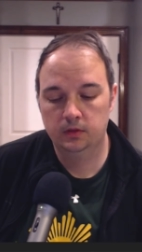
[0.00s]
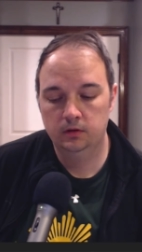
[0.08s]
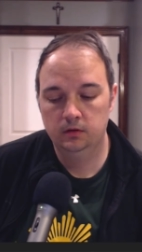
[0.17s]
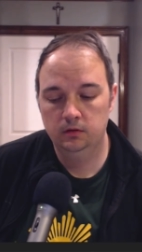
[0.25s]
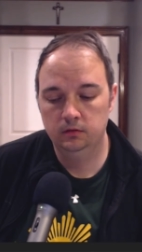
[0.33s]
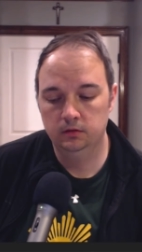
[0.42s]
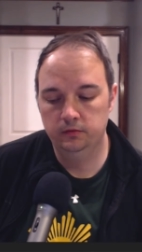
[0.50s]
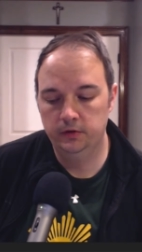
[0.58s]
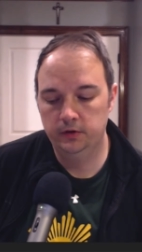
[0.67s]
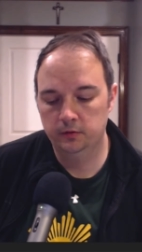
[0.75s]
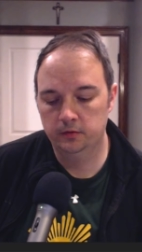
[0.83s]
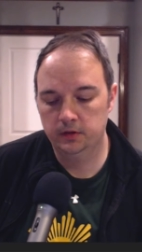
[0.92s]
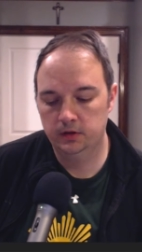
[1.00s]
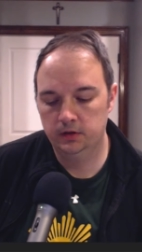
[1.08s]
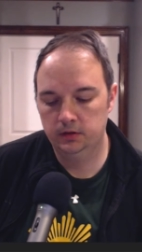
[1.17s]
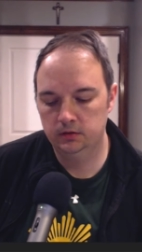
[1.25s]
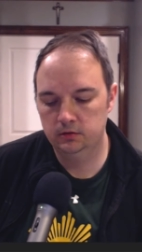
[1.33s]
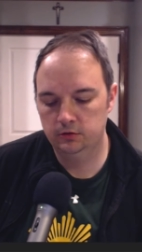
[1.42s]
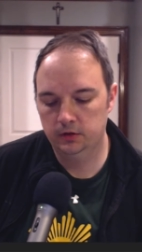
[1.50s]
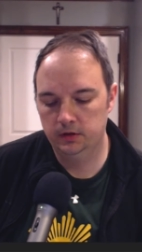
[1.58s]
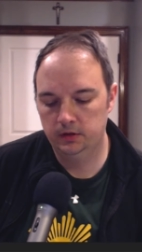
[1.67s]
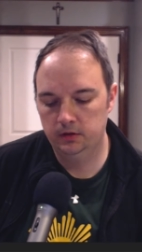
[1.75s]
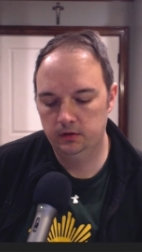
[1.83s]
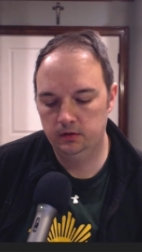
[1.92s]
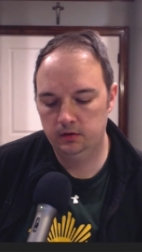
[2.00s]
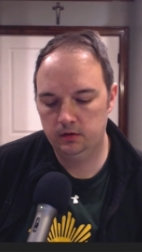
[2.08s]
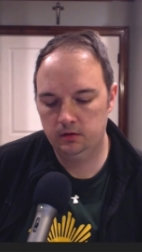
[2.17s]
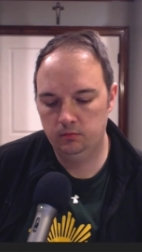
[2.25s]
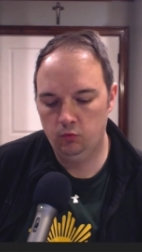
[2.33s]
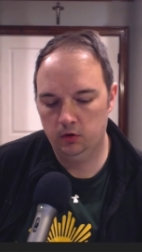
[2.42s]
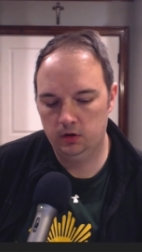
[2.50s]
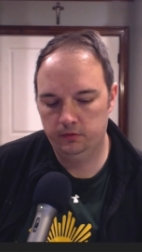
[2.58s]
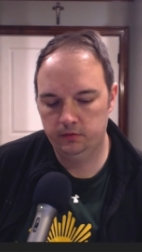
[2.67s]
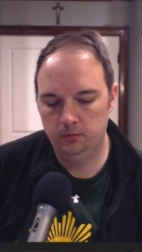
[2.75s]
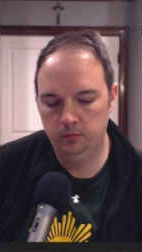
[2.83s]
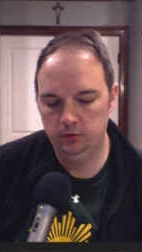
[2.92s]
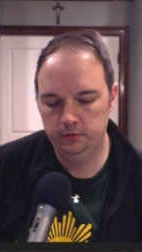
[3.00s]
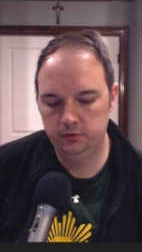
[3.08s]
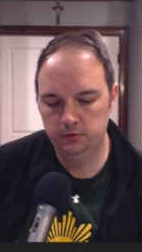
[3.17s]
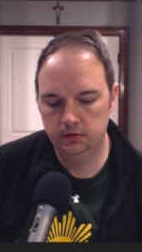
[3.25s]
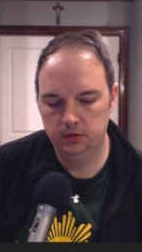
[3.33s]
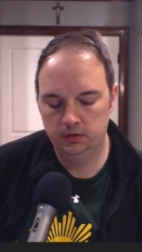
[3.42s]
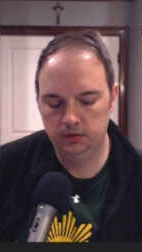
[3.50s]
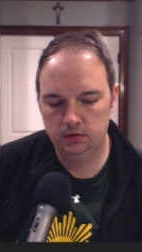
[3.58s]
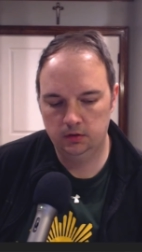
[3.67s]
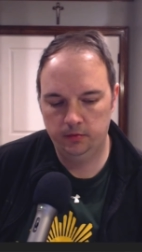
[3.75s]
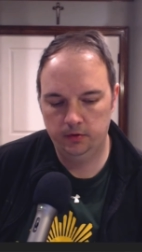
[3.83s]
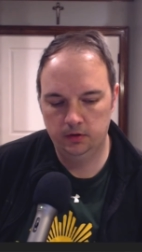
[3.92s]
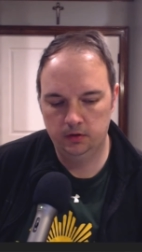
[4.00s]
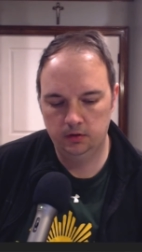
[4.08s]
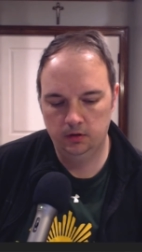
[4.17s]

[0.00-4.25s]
These video things, trying to get more comfortable using some of the